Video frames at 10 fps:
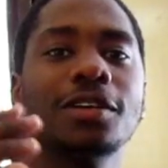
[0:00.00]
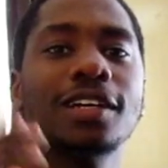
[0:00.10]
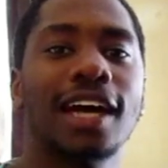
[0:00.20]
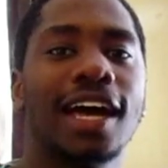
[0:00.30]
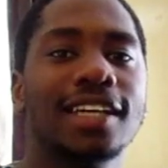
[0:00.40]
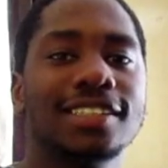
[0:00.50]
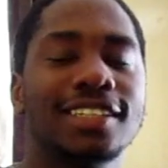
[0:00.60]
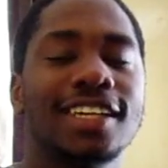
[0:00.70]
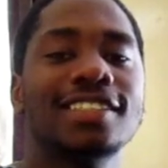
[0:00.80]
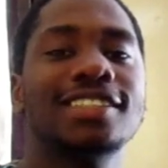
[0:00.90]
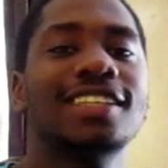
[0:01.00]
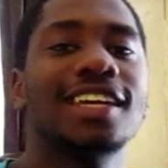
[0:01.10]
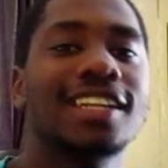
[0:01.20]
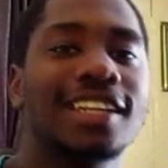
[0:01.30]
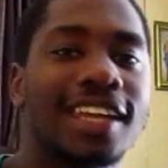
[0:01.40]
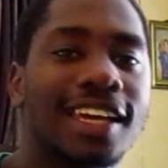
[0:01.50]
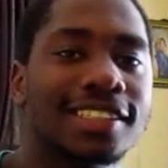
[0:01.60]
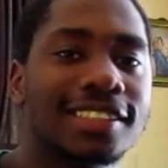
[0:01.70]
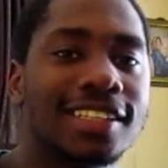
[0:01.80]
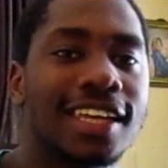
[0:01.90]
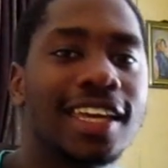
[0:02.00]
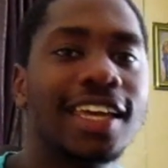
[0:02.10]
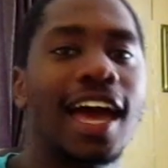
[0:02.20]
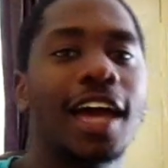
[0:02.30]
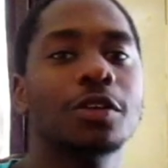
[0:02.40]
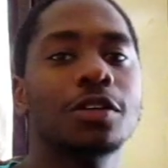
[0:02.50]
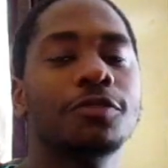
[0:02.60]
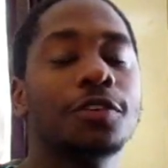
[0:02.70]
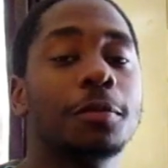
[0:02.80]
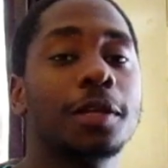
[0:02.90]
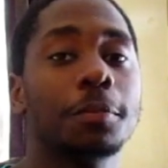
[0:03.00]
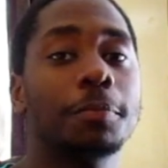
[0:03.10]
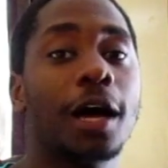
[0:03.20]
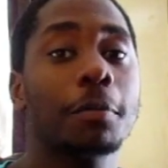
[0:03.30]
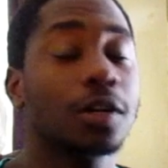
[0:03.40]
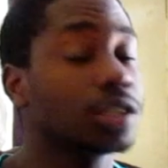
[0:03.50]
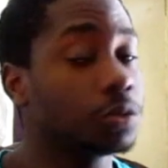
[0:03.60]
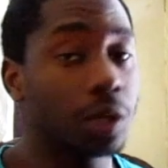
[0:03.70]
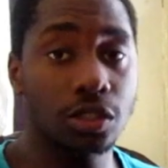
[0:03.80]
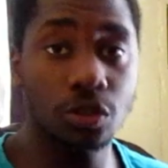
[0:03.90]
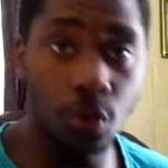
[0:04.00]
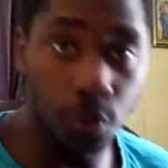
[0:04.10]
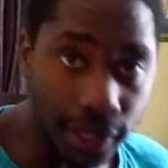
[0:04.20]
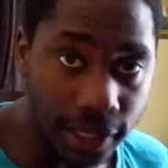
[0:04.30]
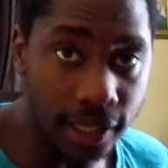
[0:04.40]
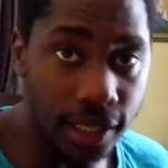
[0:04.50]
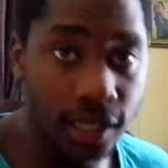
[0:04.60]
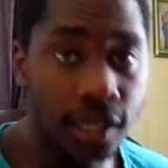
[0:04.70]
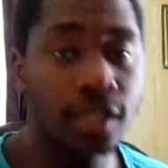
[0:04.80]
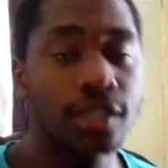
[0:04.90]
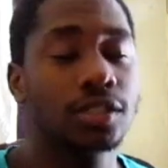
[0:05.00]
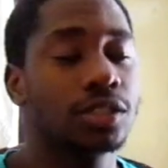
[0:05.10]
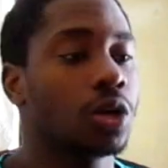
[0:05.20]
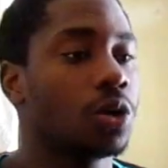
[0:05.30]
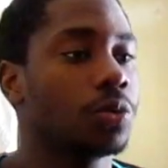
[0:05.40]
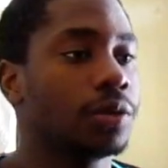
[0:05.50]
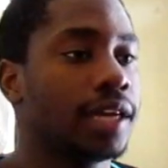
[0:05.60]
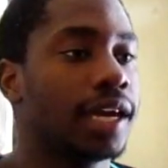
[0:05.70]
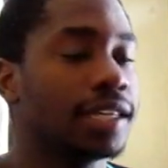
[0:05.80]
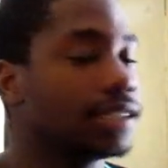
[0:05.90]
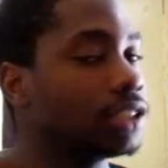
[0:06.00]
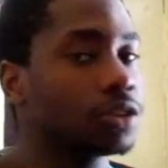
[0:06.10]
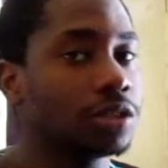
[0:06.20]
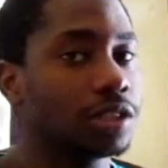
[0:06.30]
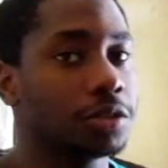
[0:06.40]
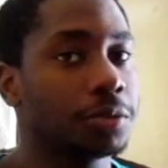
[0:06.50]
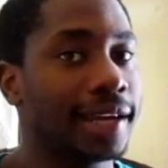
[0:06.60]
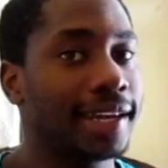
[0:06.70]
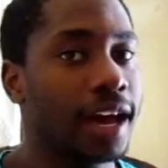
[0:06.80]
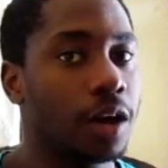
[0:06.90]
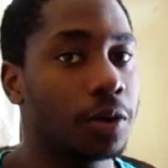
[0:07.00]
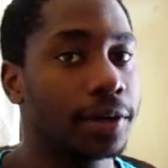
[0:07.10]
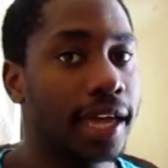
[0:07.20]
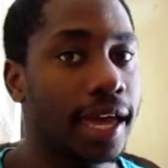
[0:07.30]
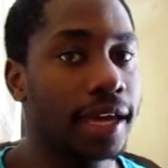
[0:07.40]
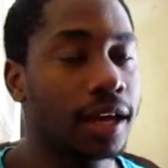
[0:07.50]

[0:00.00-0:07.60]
Guys, it's the next day. I couldn't film at the park because it was too windy, so yeah, let's just continue right now. Okay,